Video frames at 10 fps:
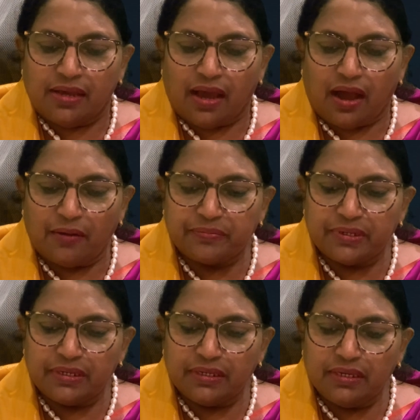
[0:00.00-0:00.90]

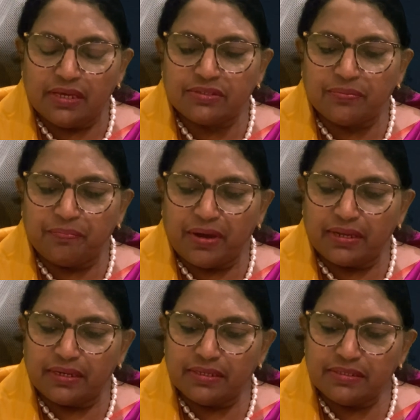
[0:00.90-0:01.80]
after years of
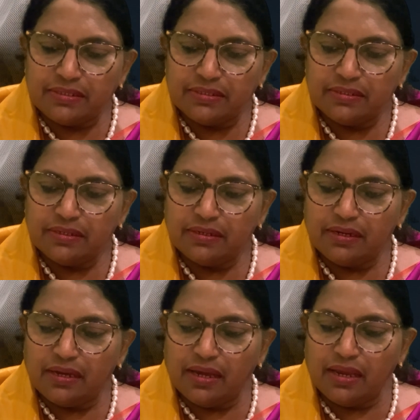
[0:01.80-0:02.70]
marriage,
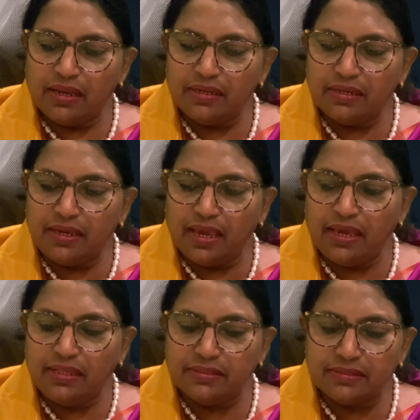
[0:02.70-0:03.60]
and
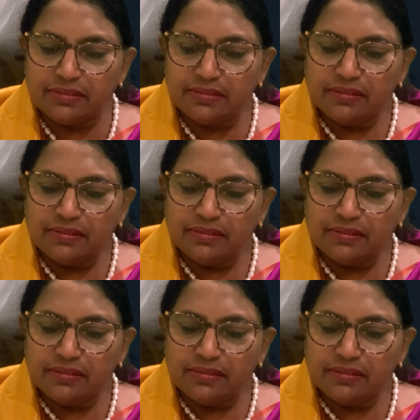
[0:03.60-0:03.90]
gains